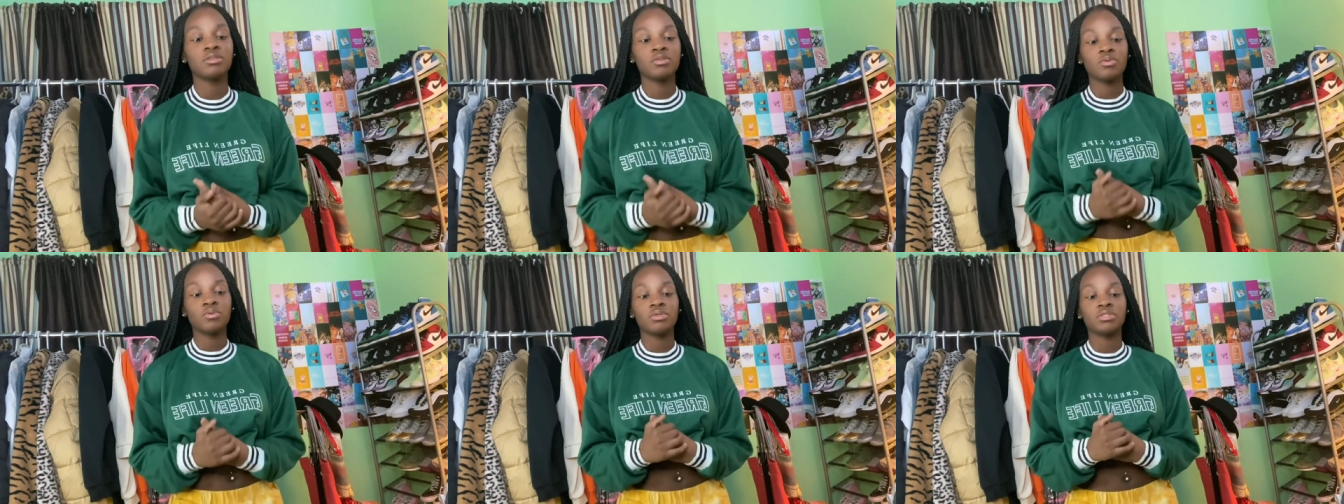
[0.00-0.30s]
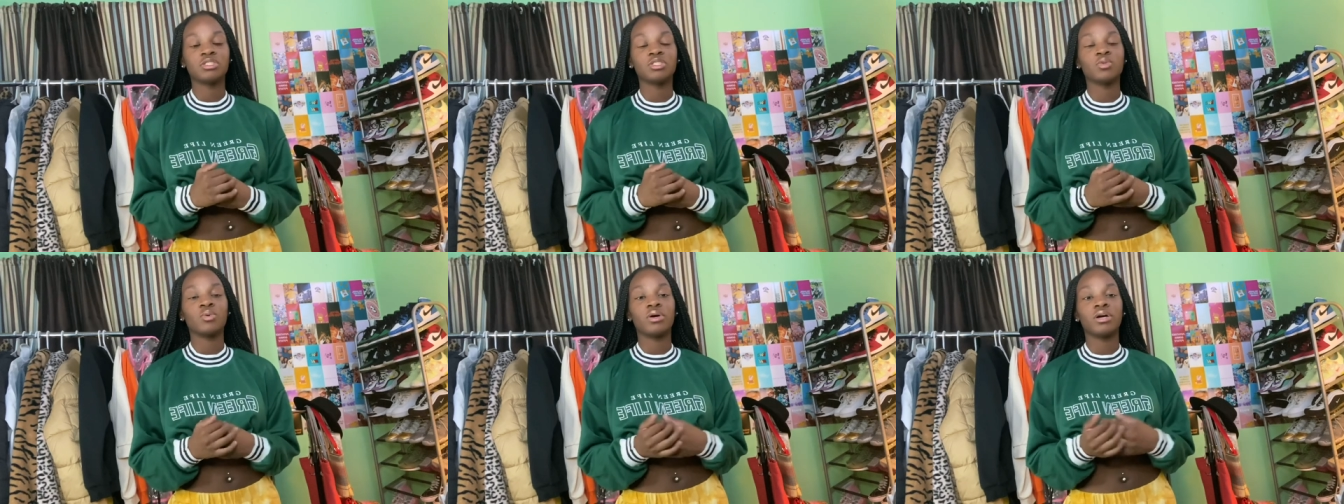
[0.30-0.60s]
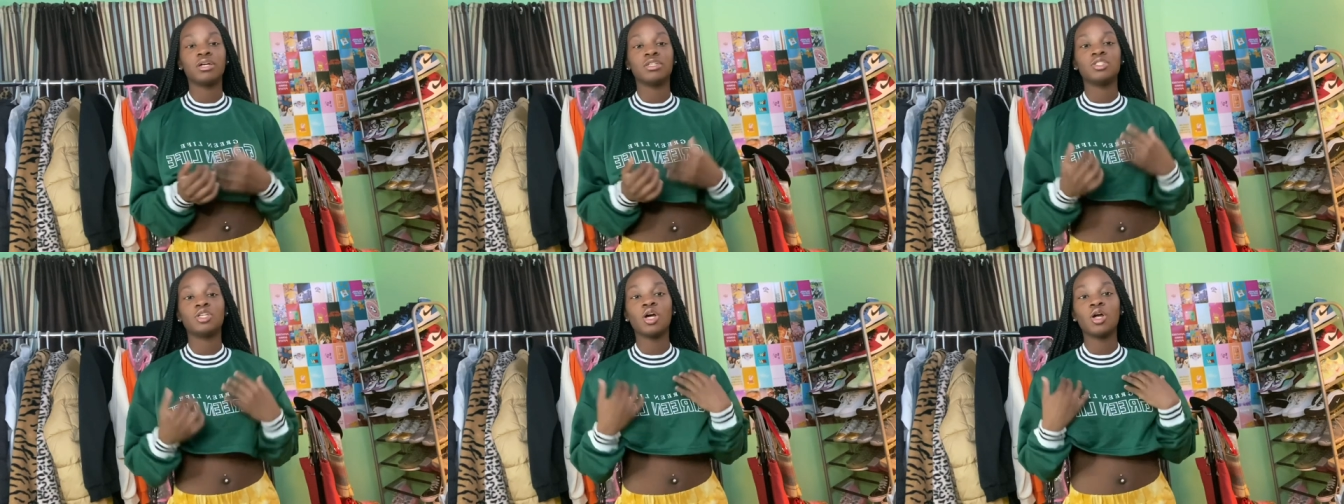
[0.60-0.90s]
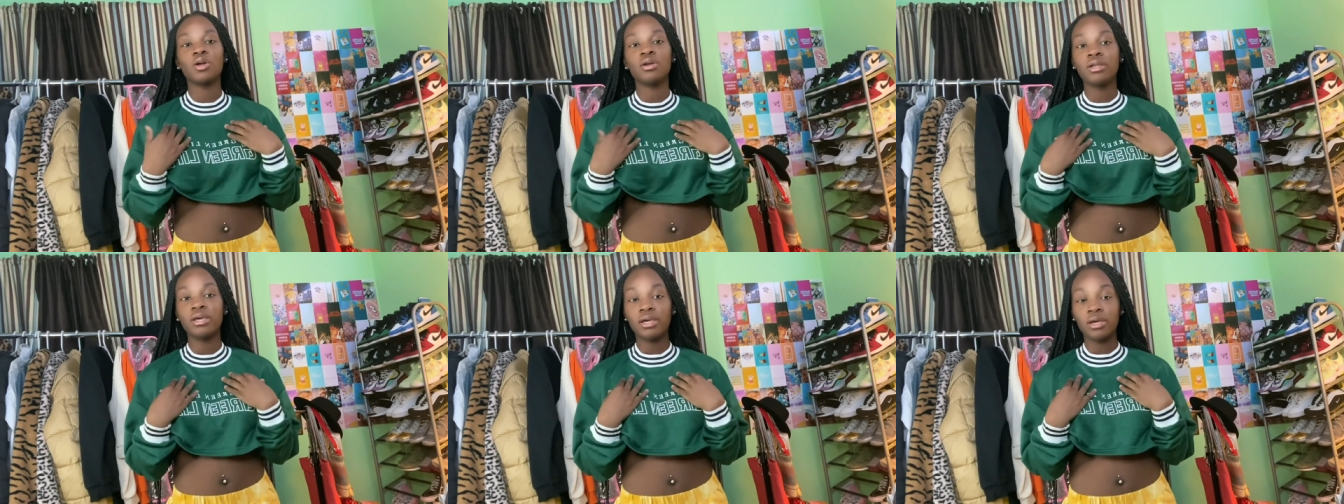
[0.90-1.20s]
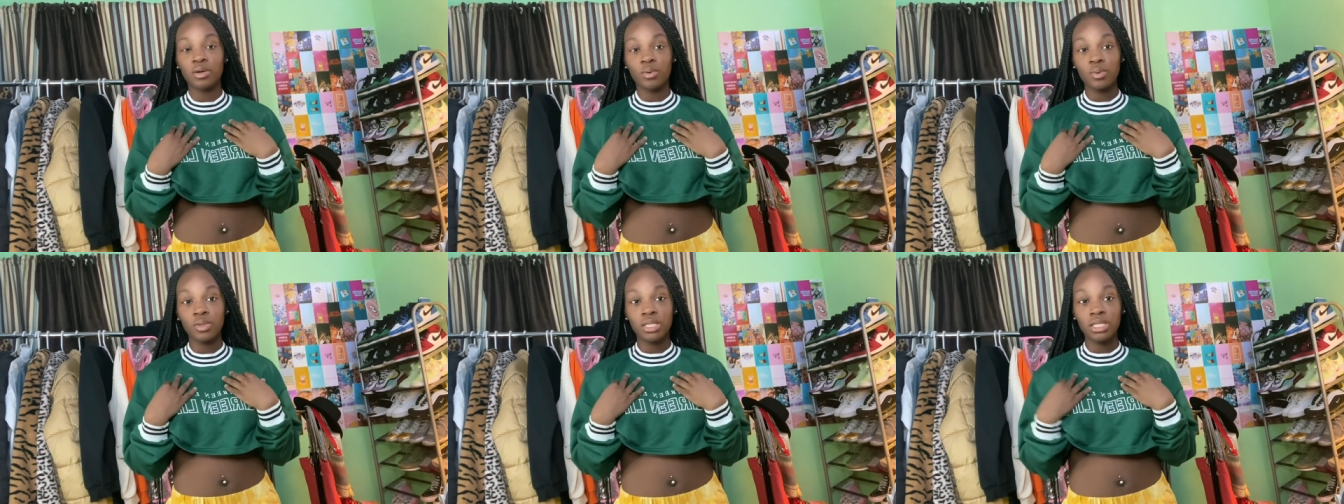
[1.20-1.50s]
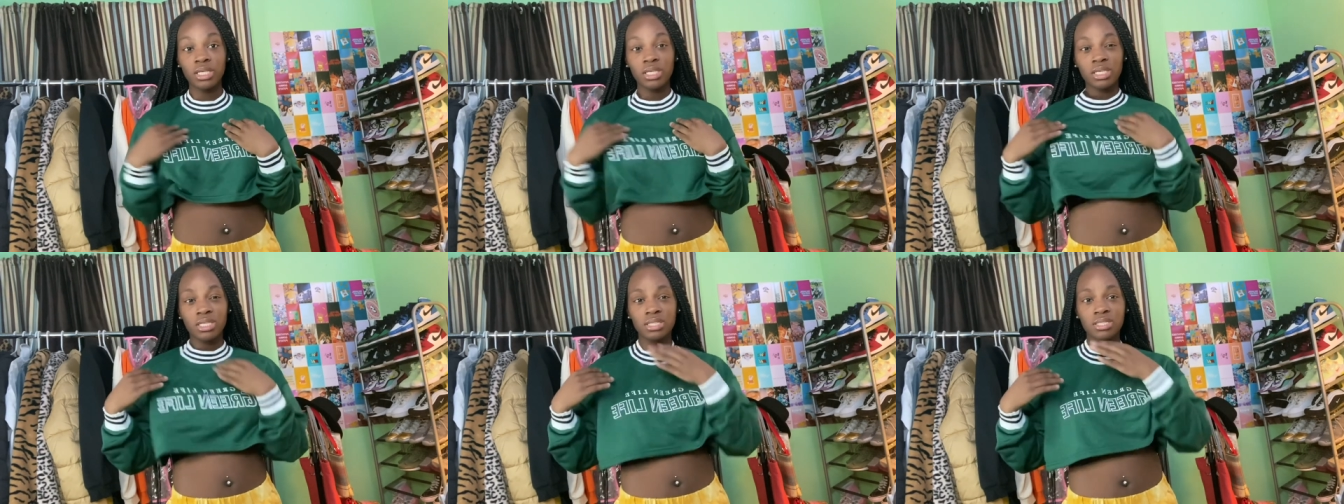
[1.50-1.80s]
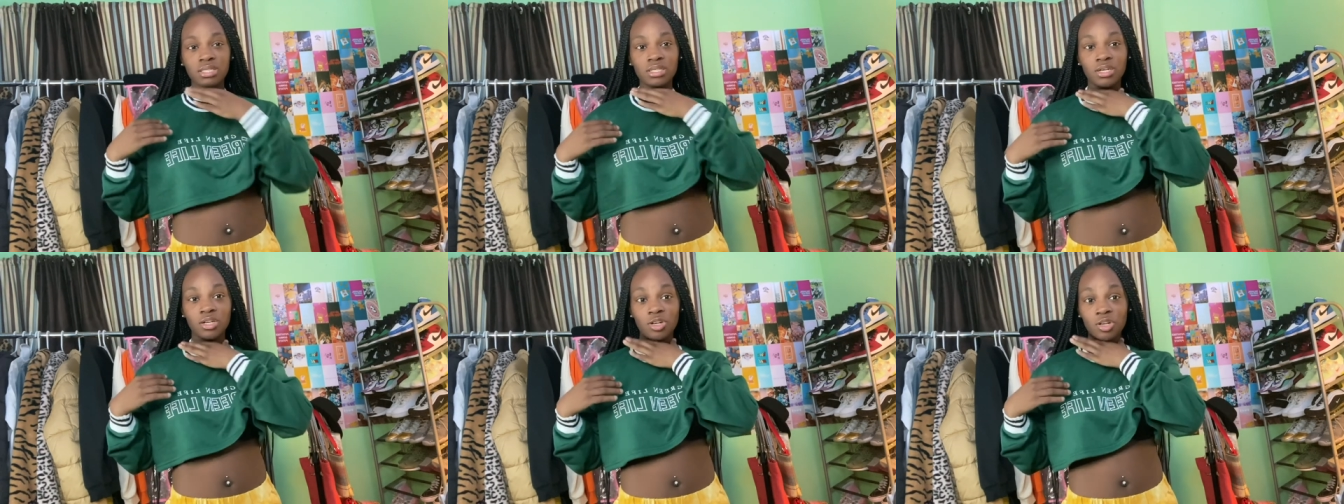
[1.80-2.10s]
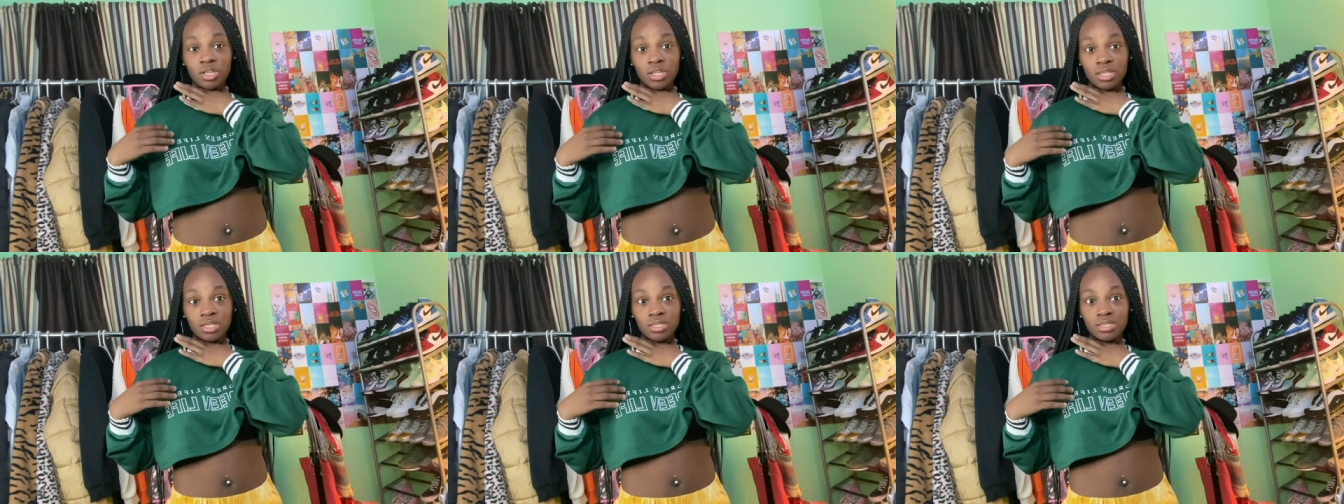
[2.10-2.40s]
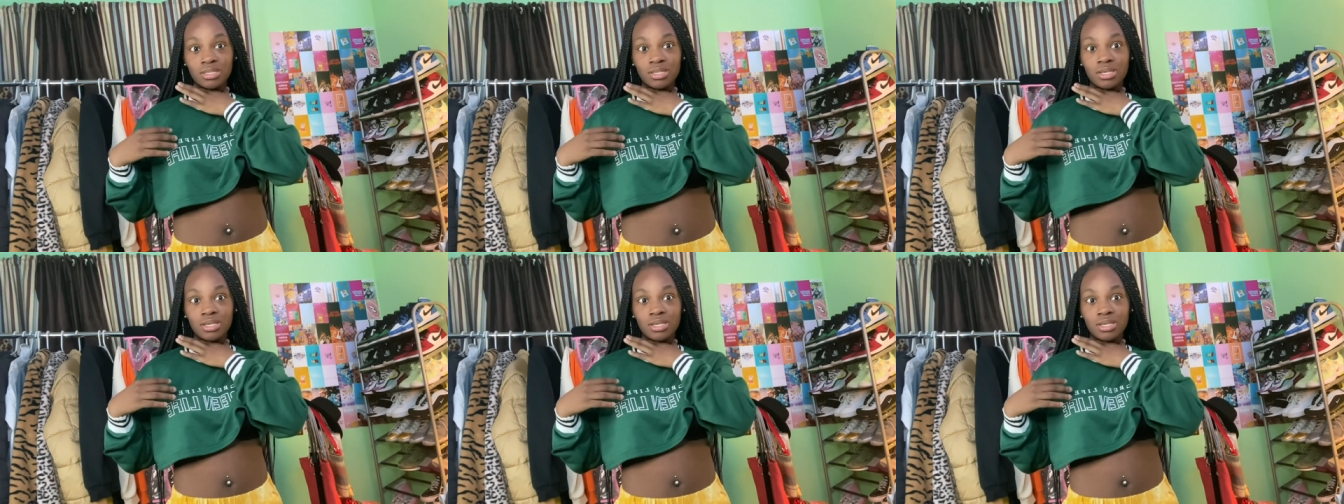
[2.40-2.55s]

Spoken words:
was to wear a turtleneck with this under this.